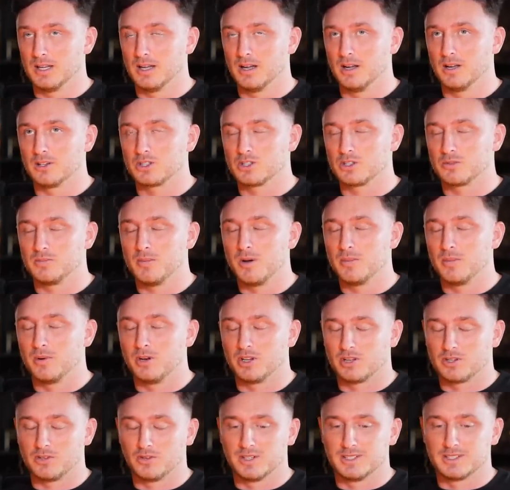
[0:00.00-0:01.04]
I just remember
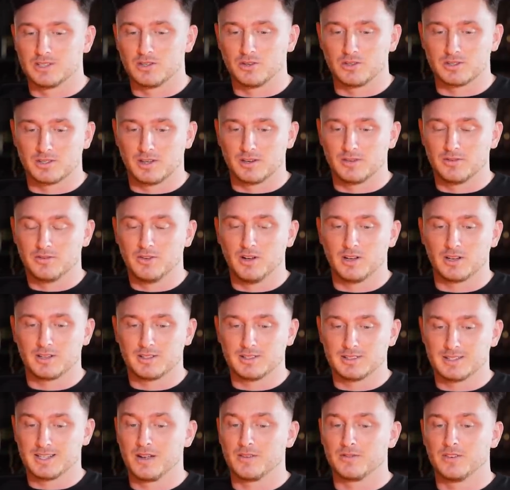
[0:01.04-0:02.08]
looking on eToro, I was like, "Fuck,
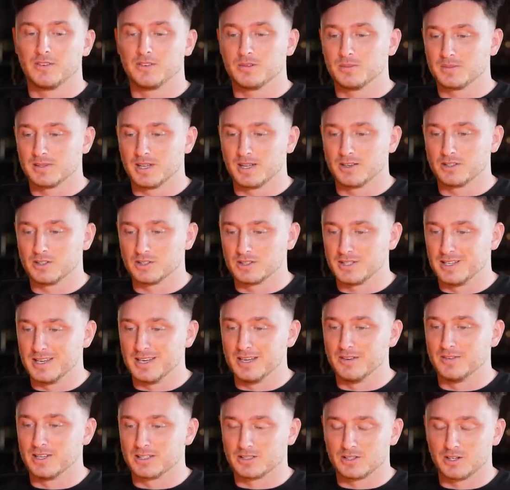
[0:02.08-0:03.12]
it's down fifty percent. Just
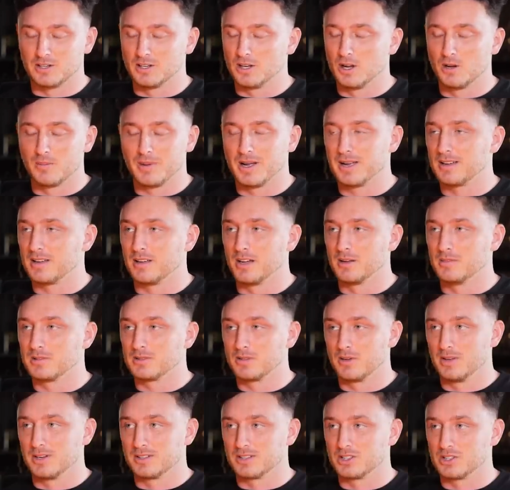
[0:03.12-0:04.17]
leave it. It's going to go back up."
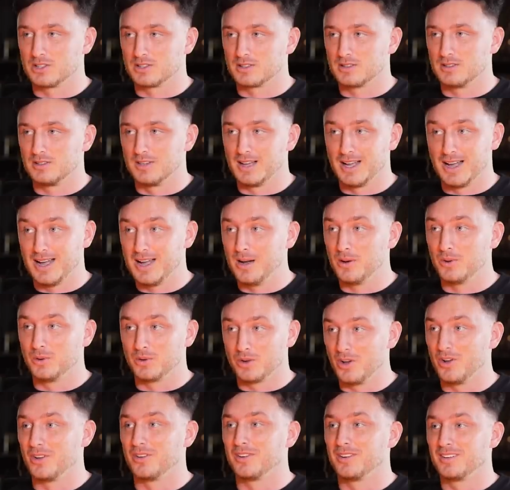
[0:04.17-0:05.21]
So I just held
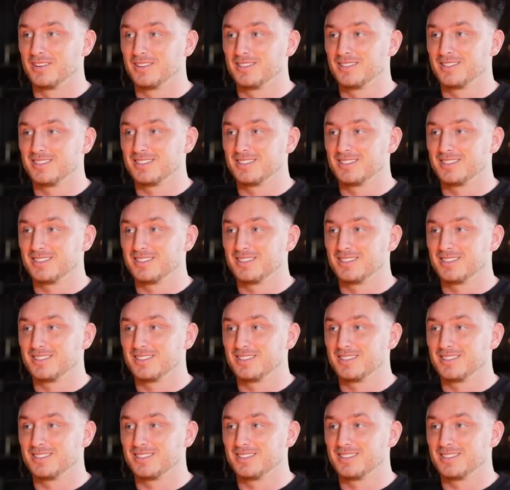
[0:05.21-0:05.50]
on.